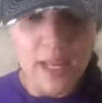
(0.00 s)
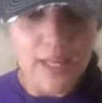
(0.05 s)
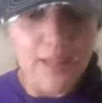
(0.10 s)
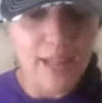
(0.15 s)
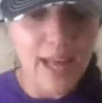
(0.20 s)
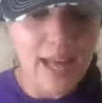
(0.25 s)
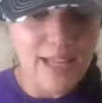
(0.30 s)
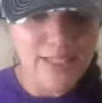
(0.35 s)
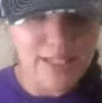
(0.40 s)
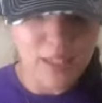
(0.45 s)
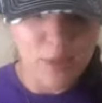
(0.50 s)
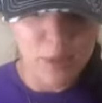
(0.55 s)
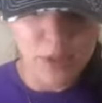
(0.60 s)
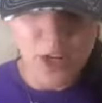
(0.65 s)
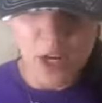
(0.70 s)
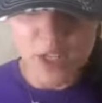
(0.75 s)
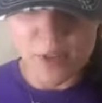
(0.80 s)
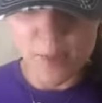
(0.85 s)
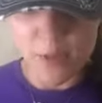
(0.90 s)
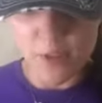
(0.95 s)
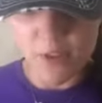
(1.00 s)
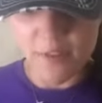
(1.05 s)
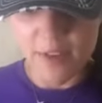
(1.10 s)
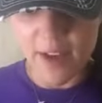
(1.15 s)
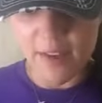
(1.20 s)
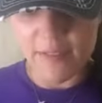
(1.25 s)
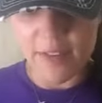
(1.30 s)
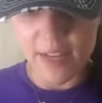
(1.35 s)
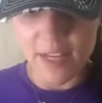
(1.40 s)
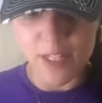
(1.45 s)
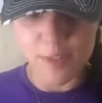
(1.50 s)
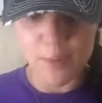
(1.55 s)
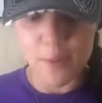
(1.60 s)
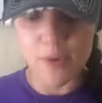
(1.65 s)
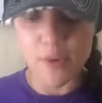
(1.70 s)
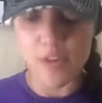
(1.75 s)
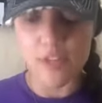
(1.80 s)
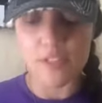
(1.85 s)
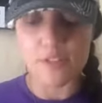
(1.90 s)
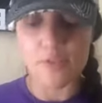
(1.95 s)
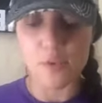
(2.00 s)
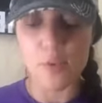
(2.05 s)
lastly, we talked about the five-day experience.